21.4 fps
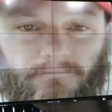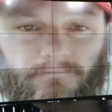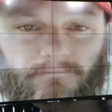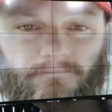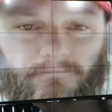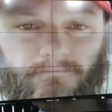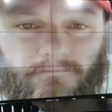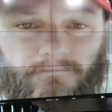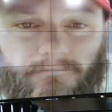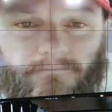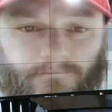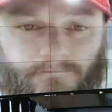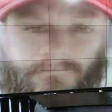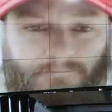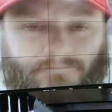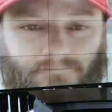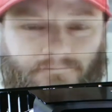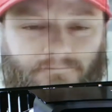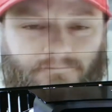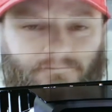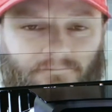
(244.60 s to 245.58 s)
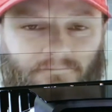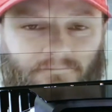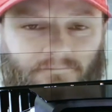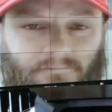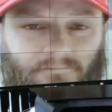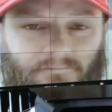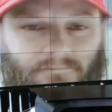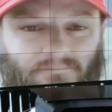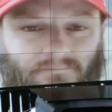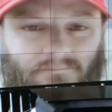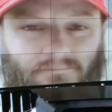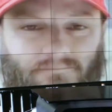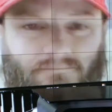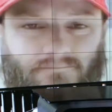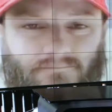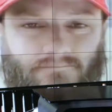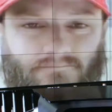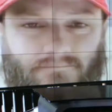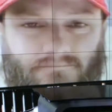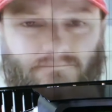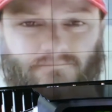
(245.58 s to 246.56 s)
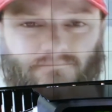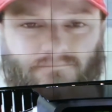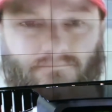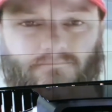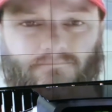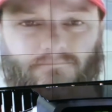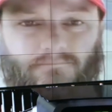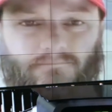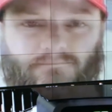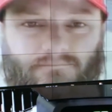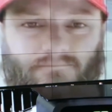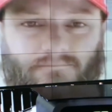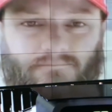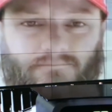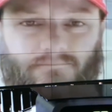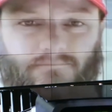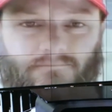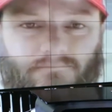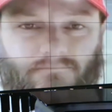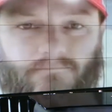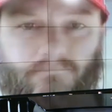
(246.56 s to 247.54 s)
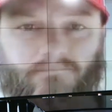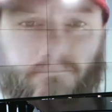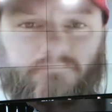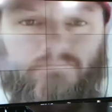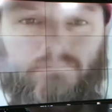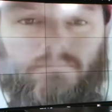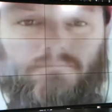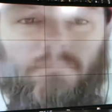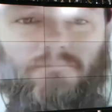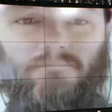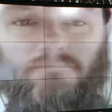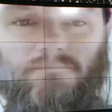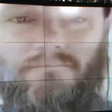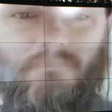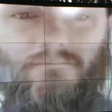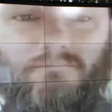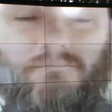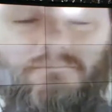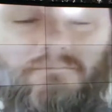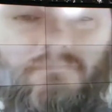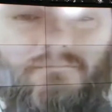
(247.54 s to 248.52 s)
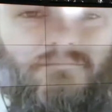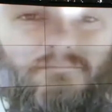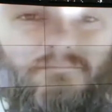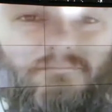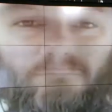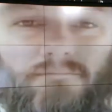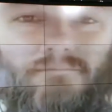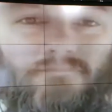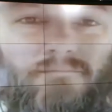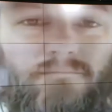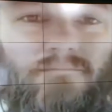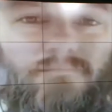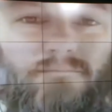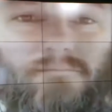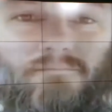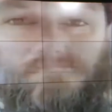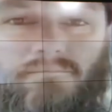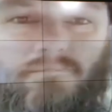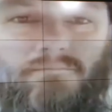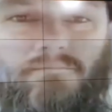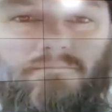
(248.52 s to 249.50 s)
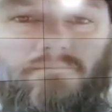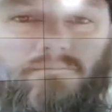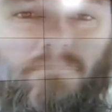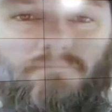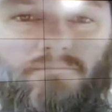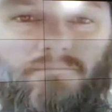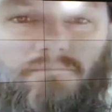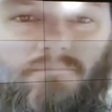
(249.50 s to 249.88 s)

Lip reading: saying it. It's massive. And now the news is defending. So a few years ago, they said white